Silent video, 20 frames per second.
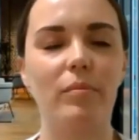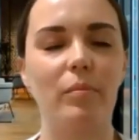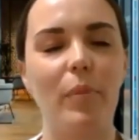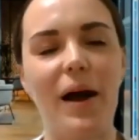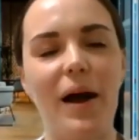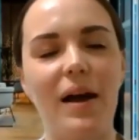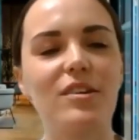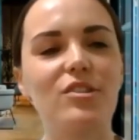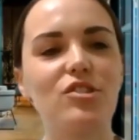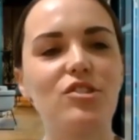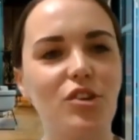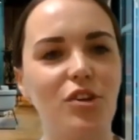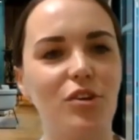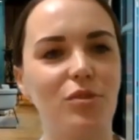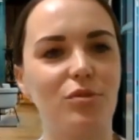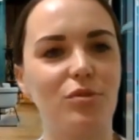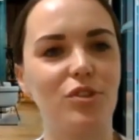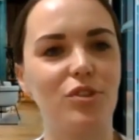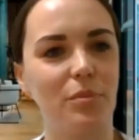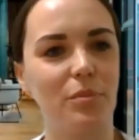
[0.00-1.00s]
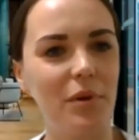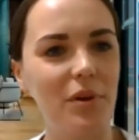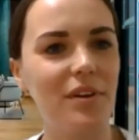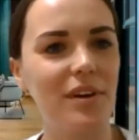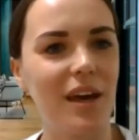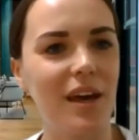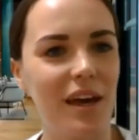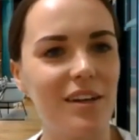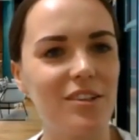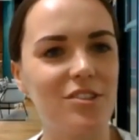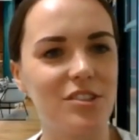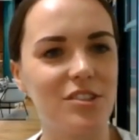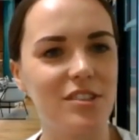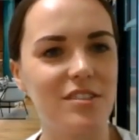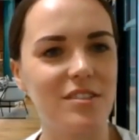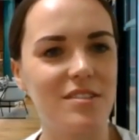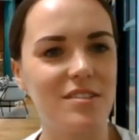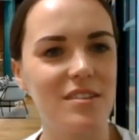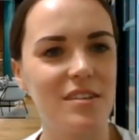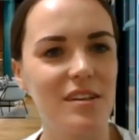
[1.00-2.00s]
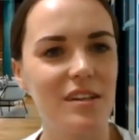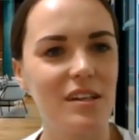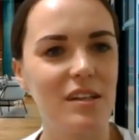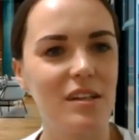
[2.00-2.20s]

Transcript: back to communications.